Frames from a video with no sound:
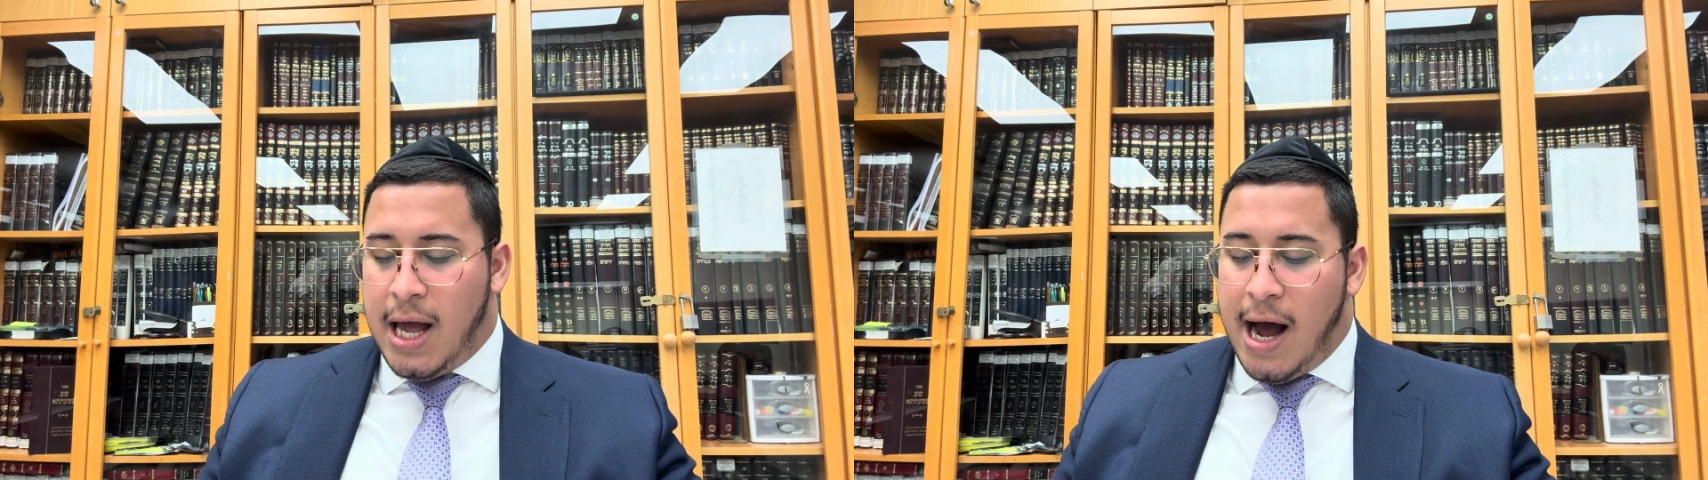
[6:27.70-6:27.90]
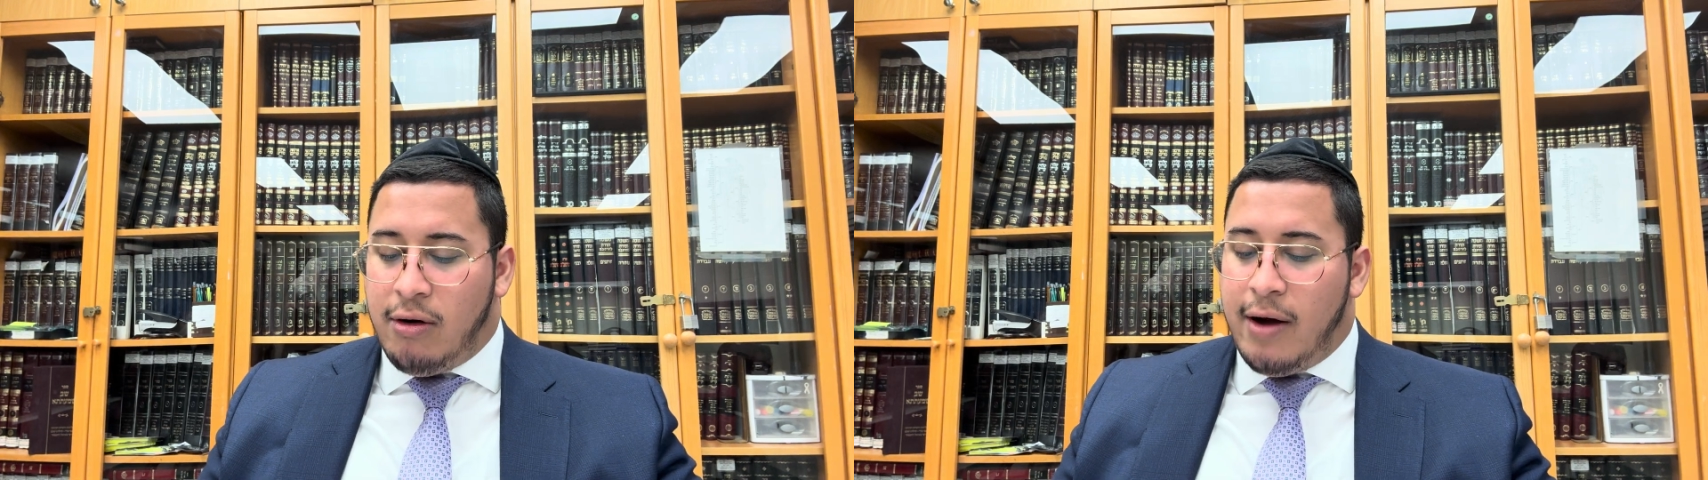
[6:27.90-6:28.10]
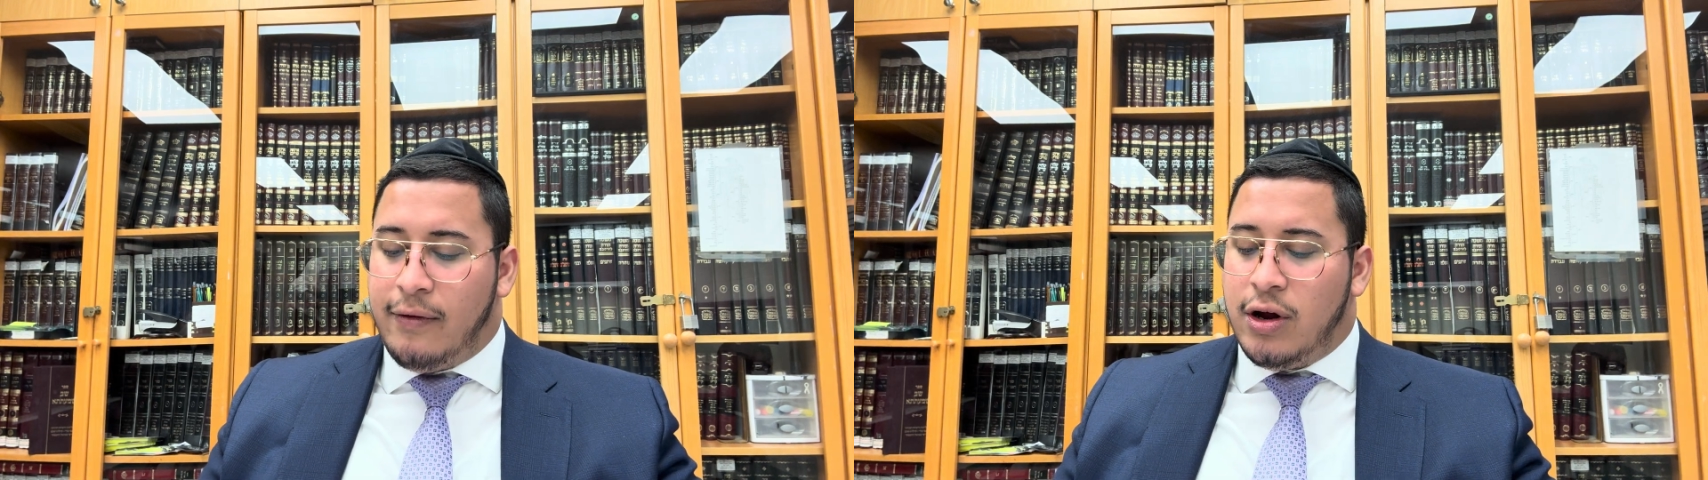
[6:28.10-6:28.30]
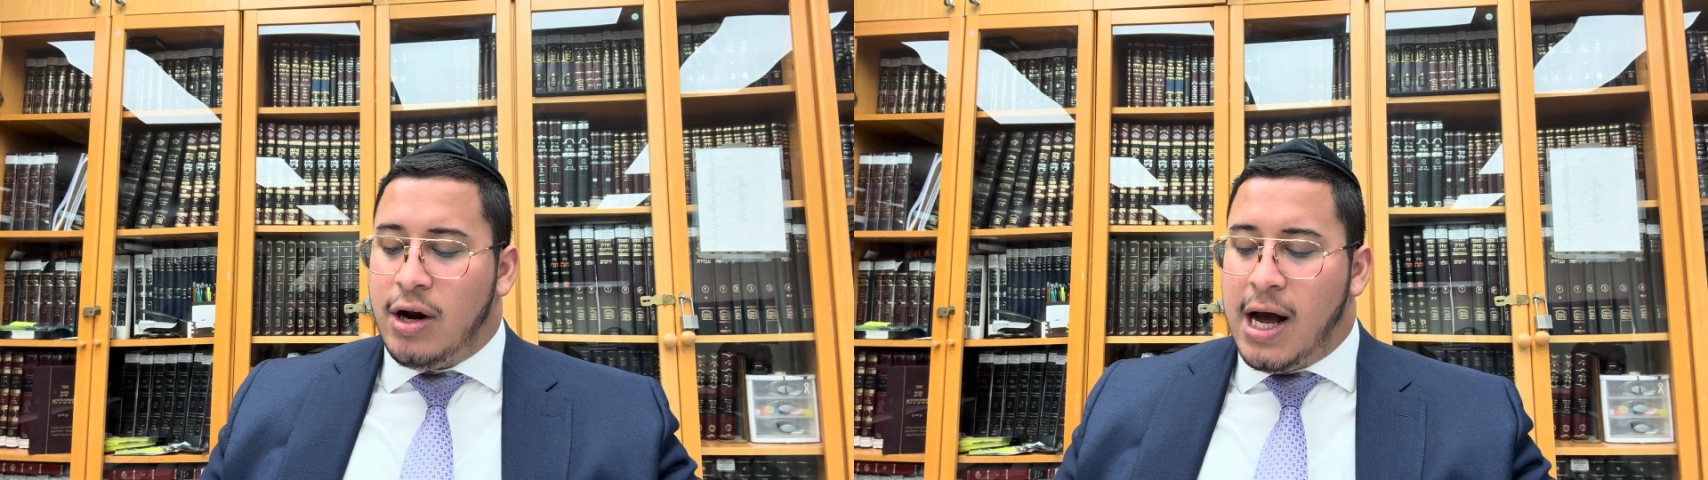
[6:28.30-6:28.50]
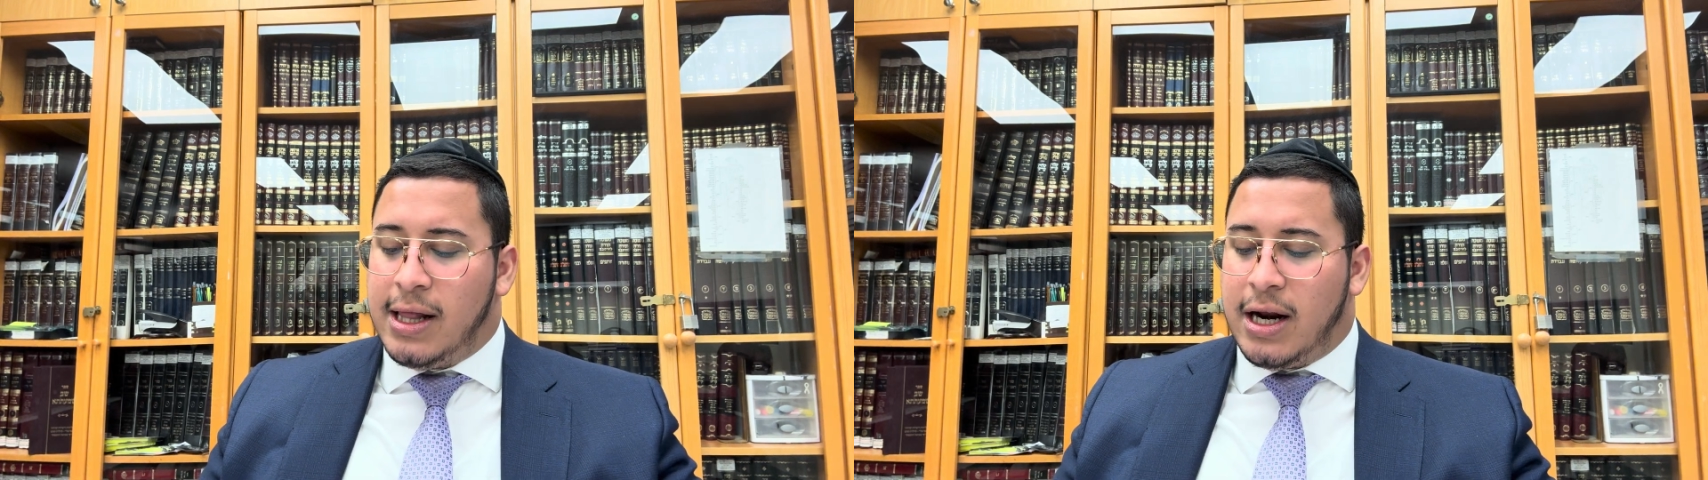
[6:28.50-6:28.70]
However, you're
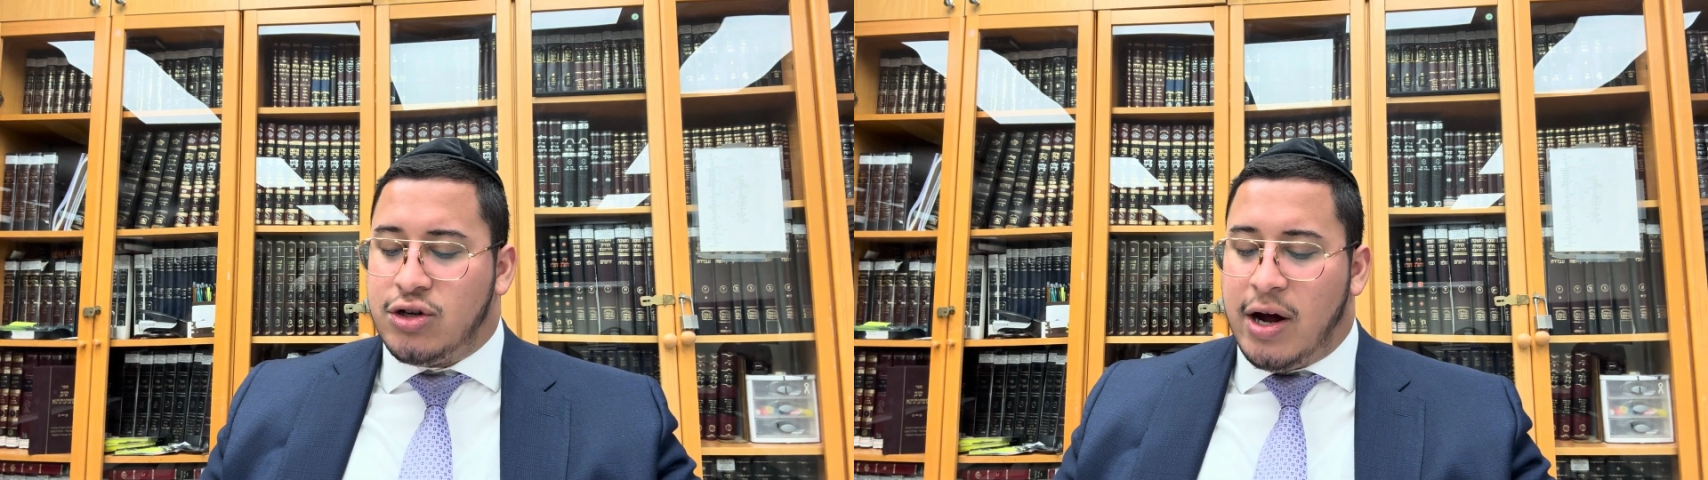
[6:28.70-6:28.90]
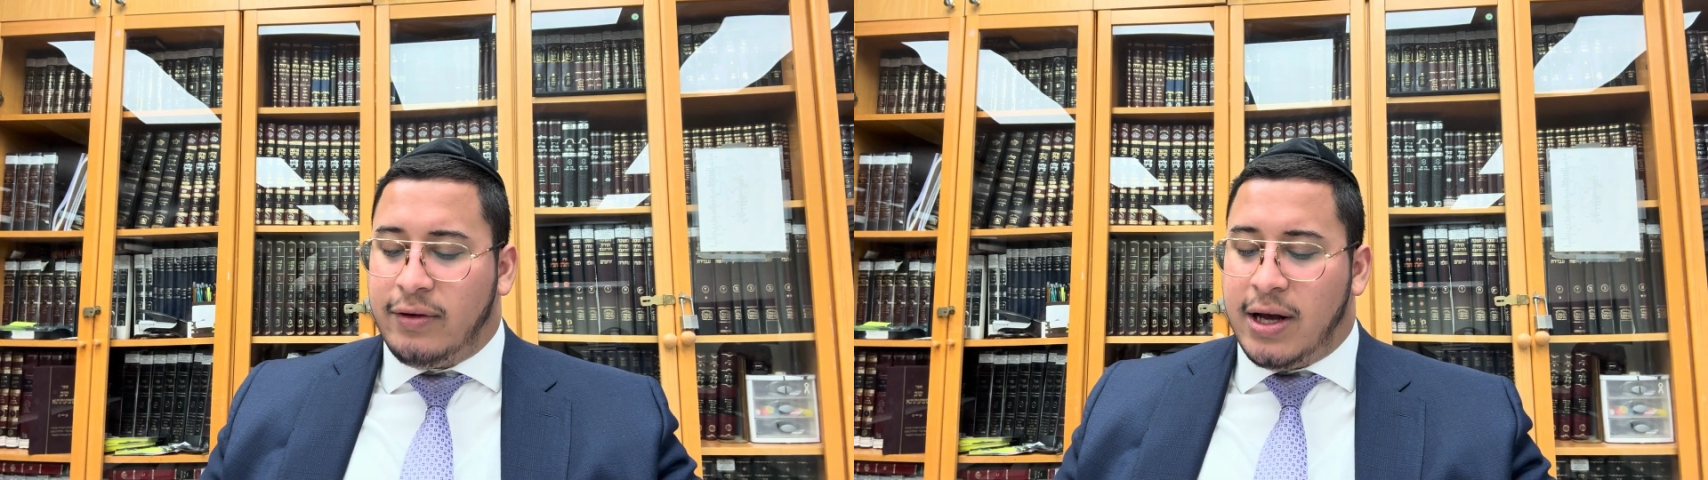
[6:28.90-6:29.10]
not allowed to travel